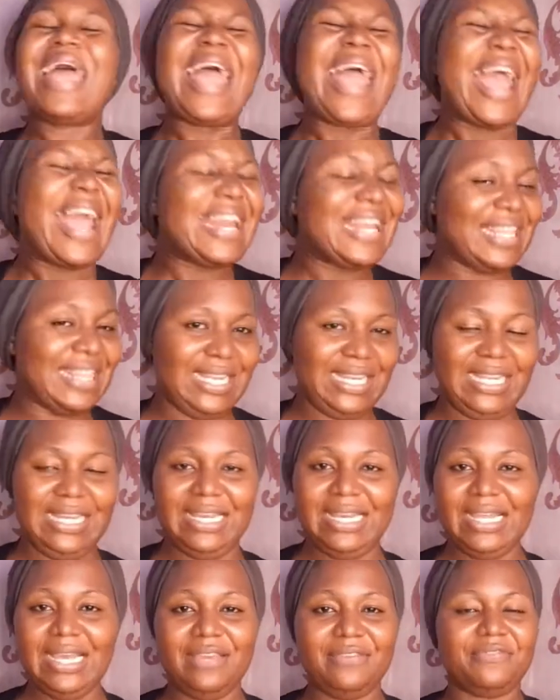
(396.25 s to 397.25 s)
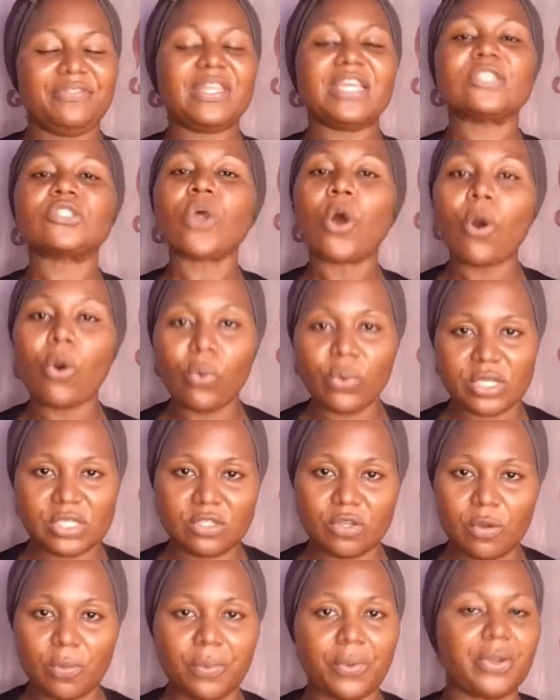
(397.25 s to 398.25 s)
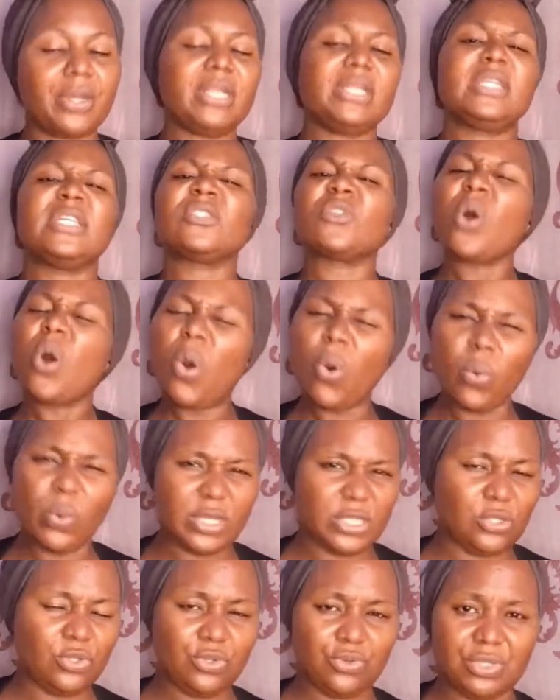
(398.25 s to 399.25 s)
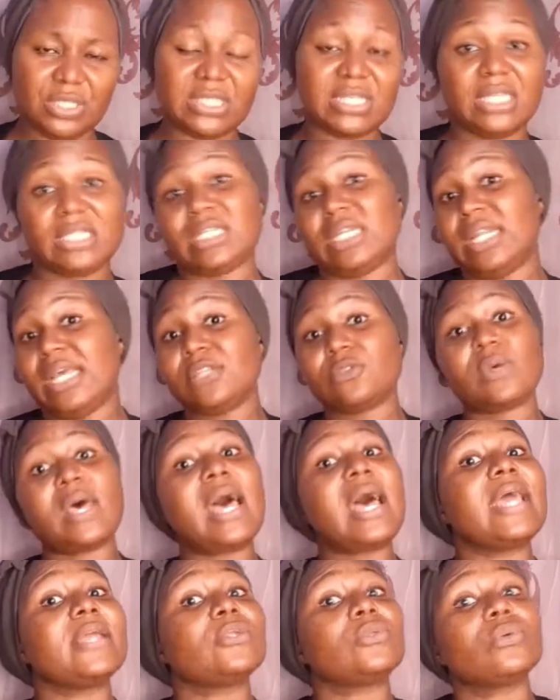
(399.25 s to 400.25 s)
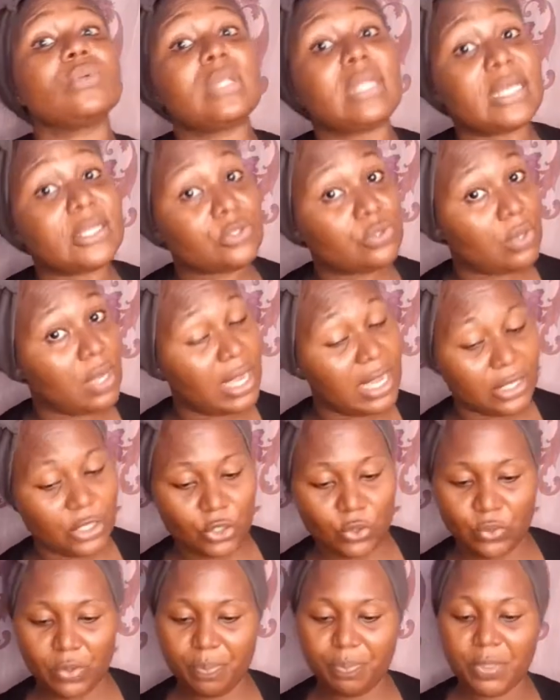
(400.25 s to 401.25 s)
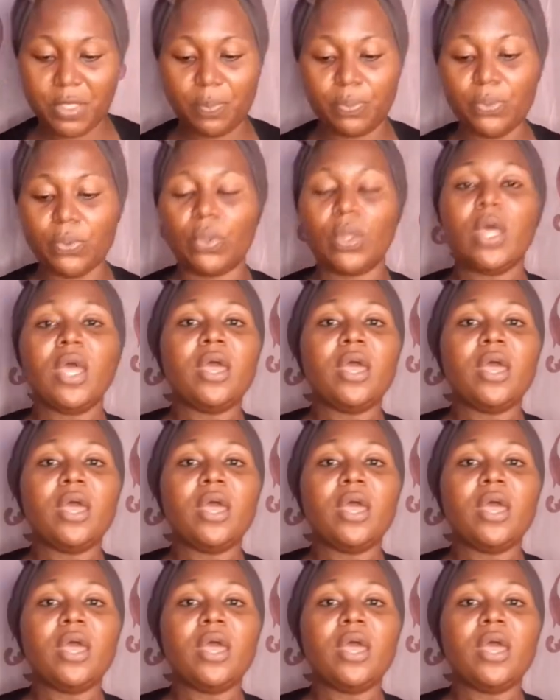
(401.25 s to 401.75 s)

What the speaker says: anything in life, there's always upgrade, there's always new research, and that's why I don't like to argue with people.